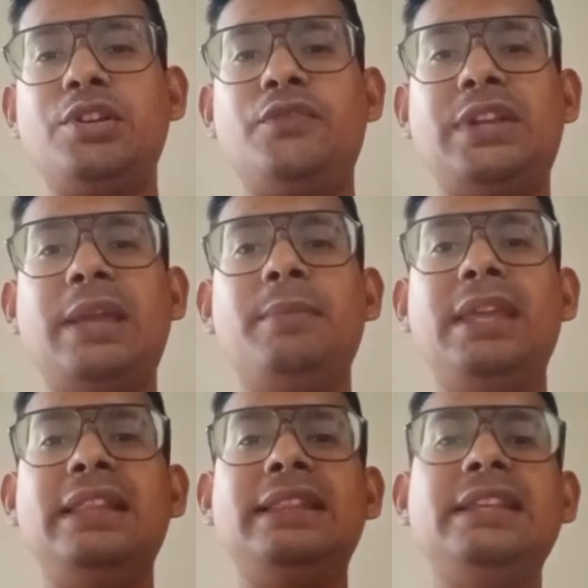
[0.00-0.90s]
of time.
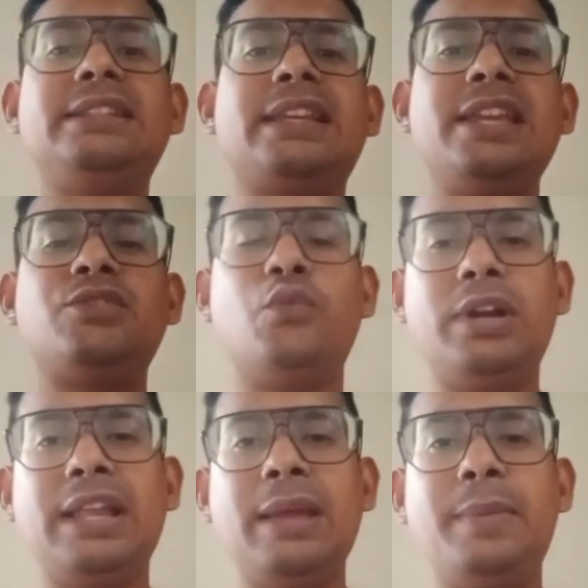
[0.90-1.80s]
In this case,
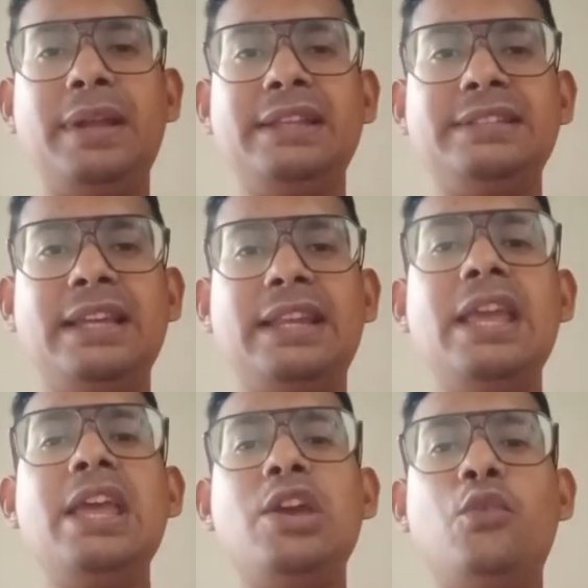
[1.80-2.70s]
what happened is that
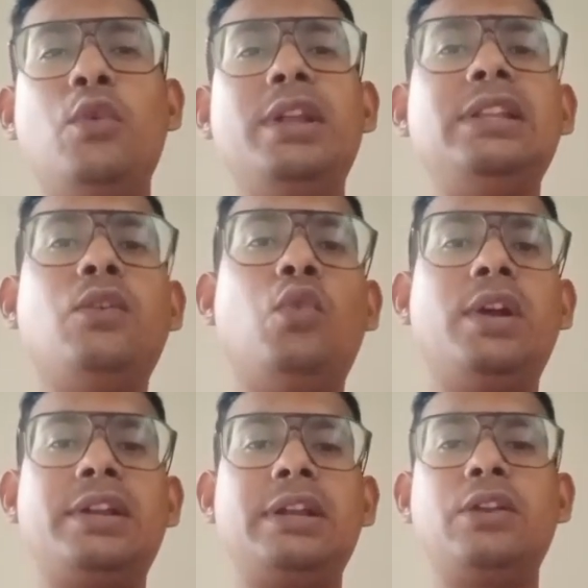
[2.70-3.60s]
when the
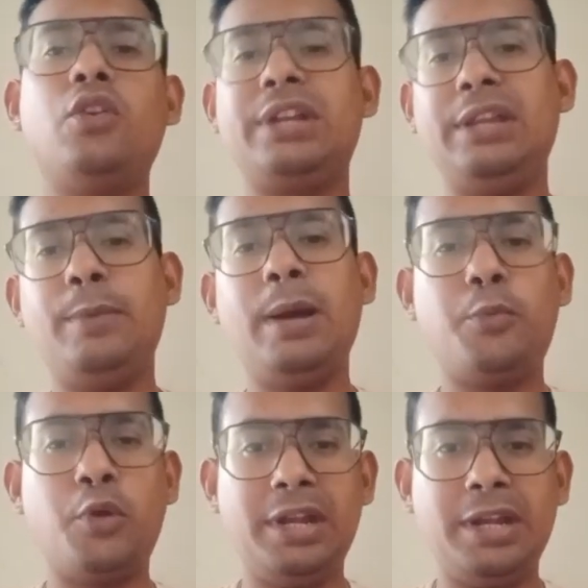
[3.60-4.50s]
water got
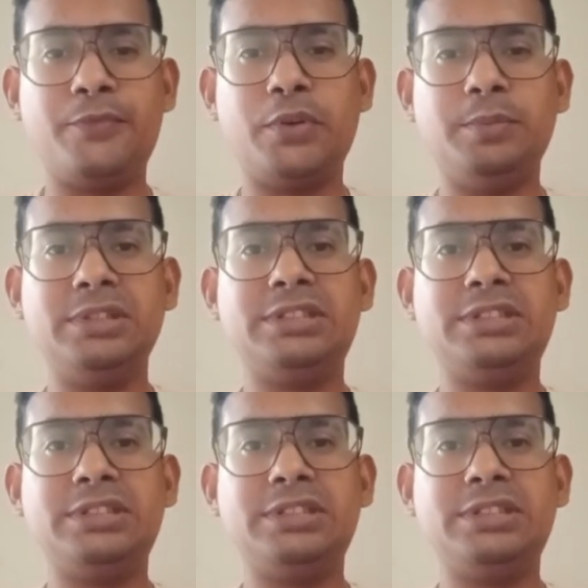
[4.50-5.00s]
evaporated from the